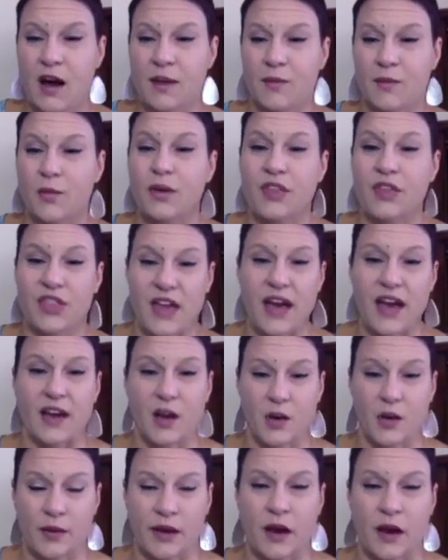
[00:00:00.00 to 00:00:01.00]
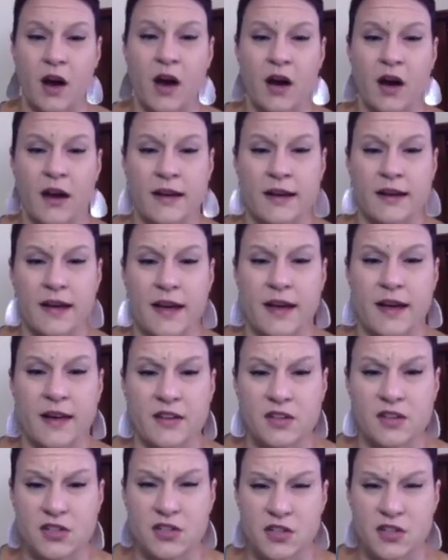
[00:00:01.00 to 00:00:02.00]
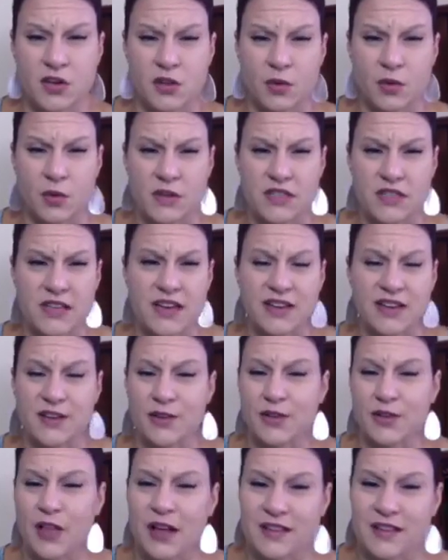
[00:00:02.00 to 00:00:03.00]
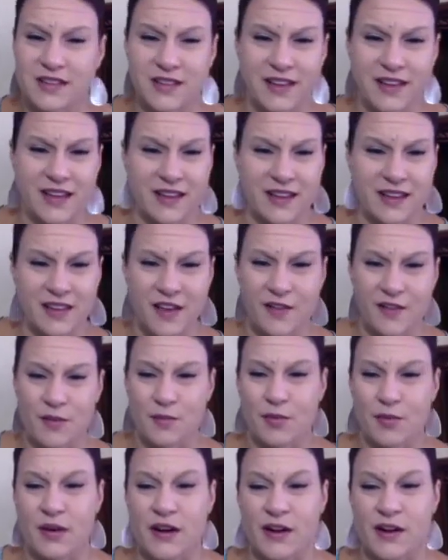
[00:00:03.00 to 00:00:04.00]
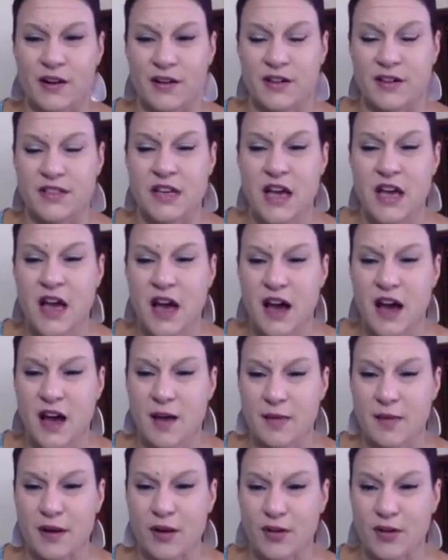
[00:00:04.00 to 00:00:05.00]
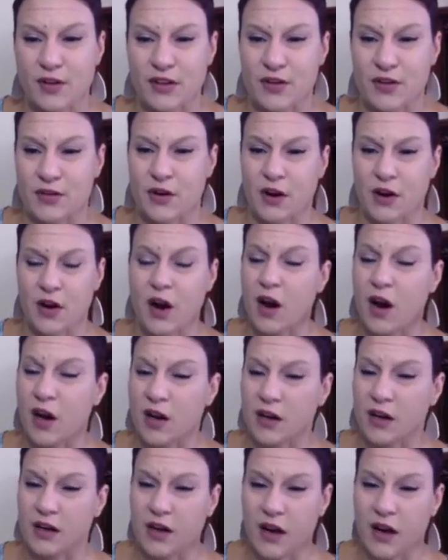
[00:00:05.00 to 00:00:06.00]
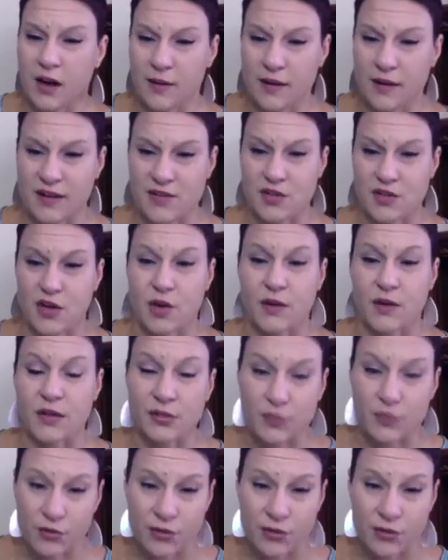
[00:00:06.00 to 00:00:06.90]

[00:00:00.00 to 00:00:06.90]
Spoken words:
with that going on, and just know that we're sending you lots of light, love, and prayers and holding you in our heart as you're going through